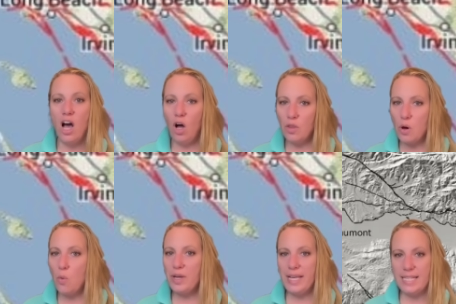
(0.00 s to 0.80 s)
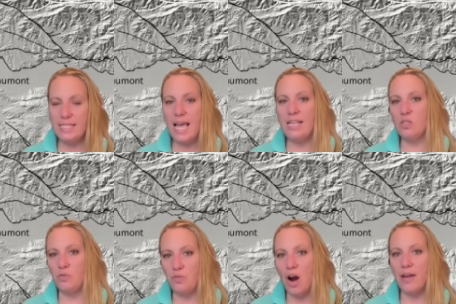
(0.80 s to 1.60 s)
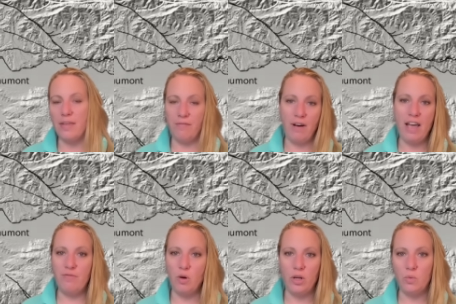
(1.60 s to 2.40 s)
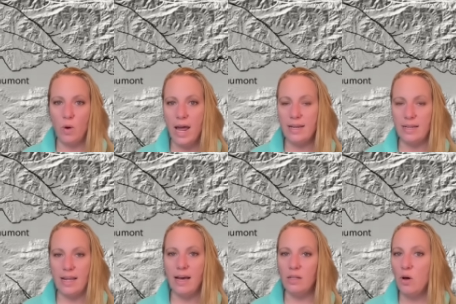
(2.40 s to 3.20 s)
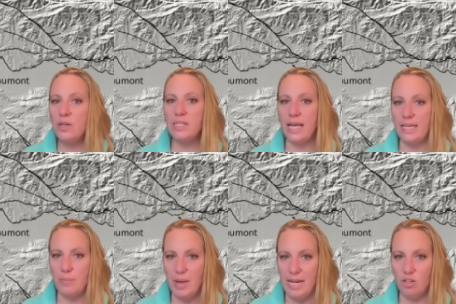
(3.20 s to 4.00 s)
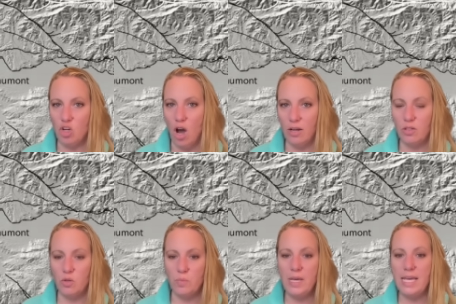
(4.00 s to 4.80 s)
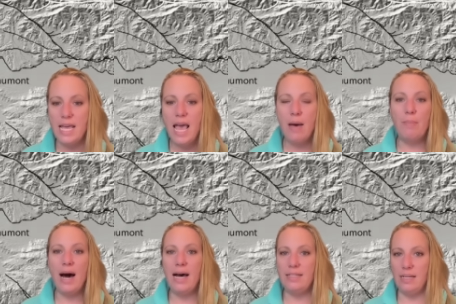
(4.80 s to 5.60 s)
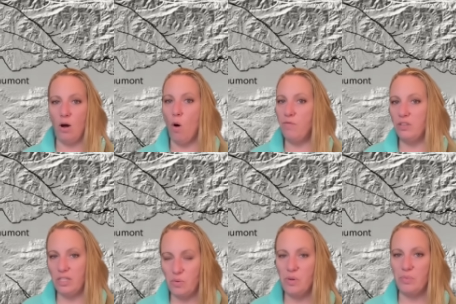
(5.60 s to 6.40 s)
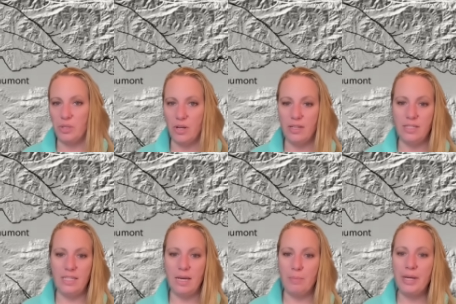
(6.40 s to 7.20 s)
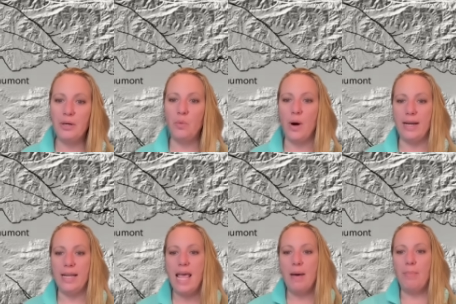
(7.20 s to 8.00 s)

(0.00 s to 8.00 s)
Although we can say so far the 5.1 uh, looks like a main shock to me, but hopefully we will not see a bigger one.